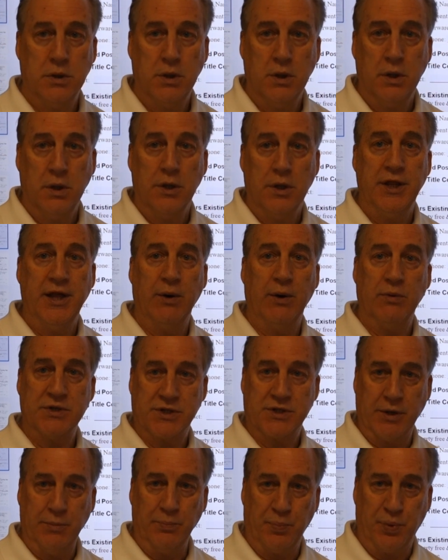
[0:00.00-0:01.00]
that was
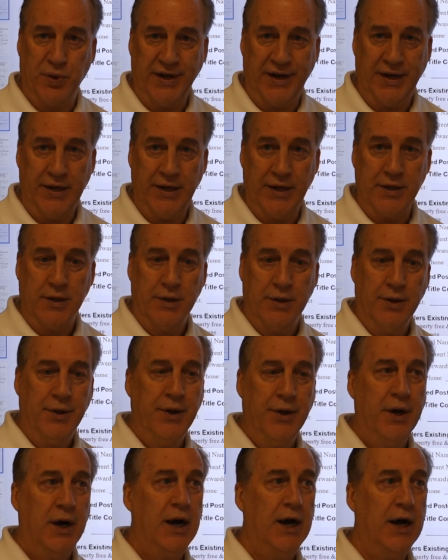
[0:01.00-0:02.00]
completed.
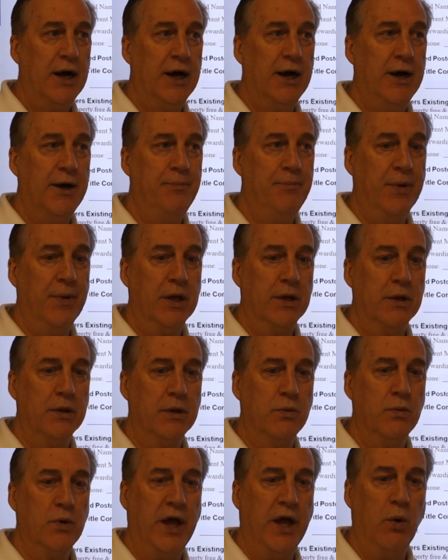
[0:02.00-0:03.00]

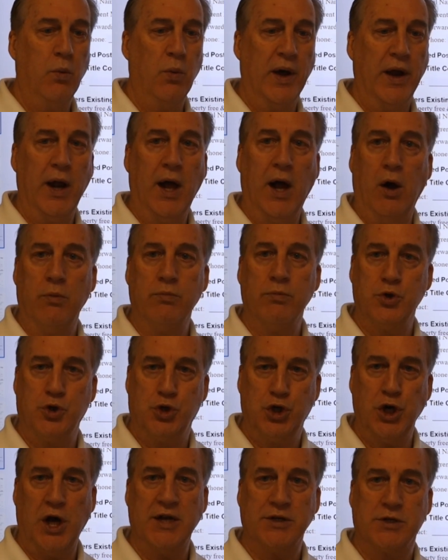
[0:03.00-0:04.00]
It went out
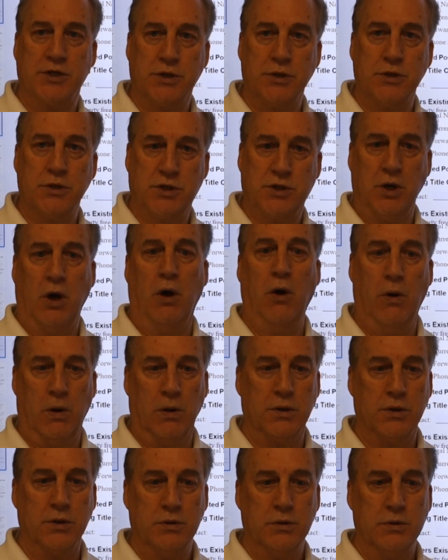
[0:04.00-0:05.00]
just
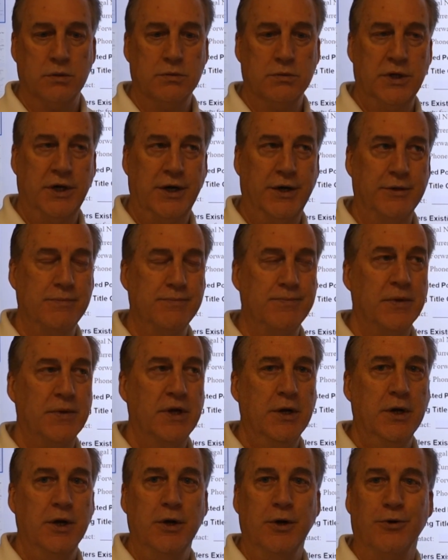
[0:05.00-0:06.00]
sold. Well,
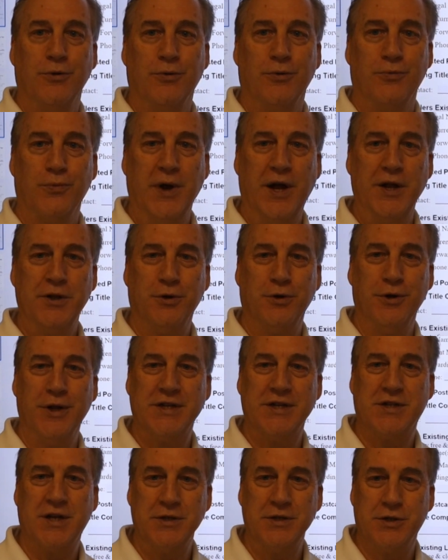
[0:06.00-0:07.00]
rental
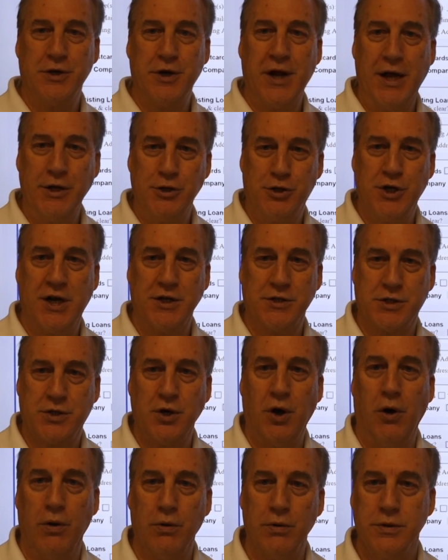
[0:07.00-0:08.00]
listings are not just
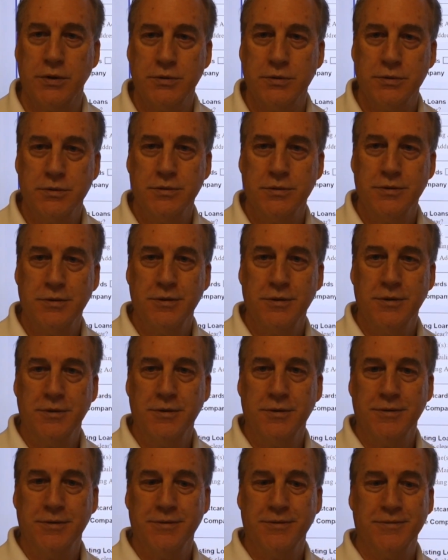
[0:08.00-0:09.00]
sold.
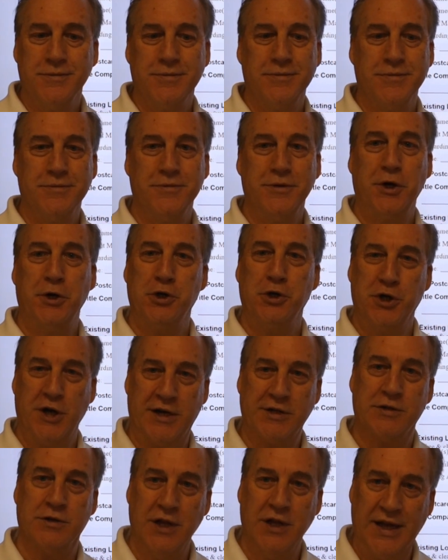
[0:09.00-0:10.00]
They're
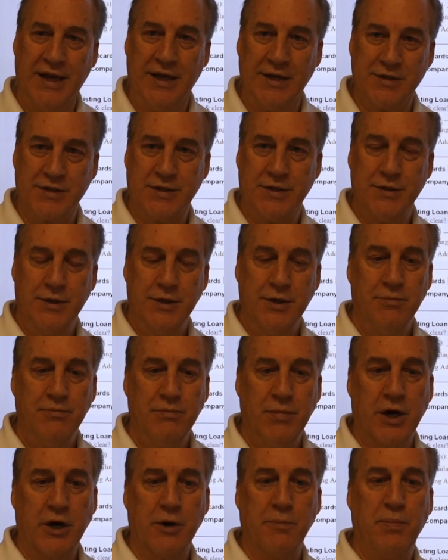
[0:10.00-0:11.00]
just leased.
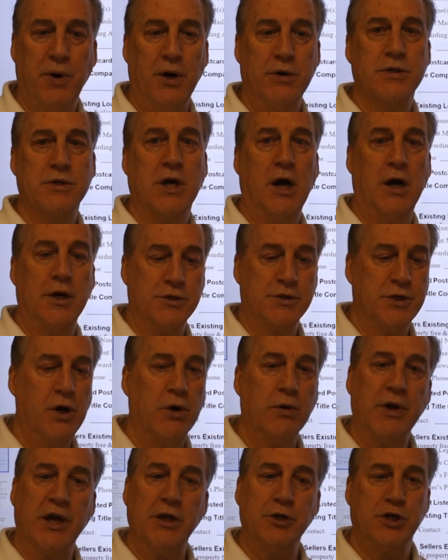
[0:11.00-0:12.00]
But our postcards
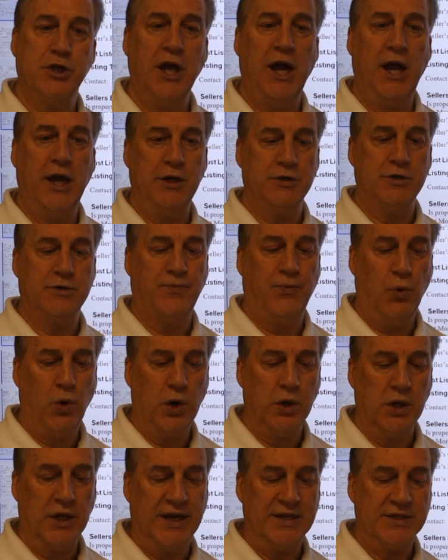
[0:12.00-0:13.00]
don't get changed for
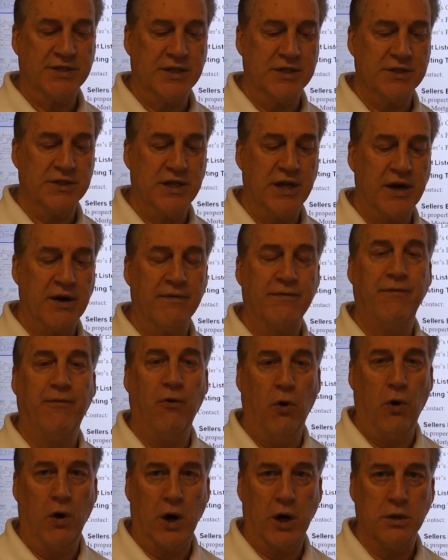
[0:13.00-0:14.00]
leases,
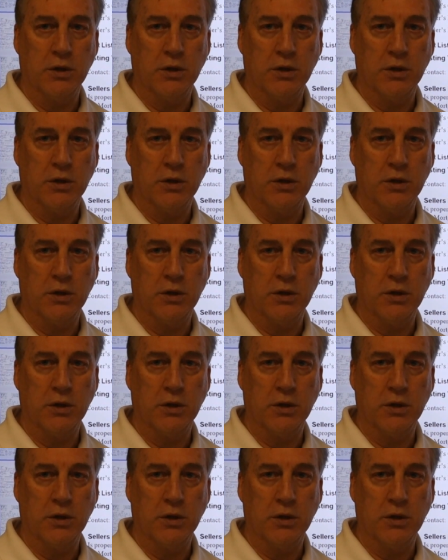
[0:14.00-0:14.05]
therefore.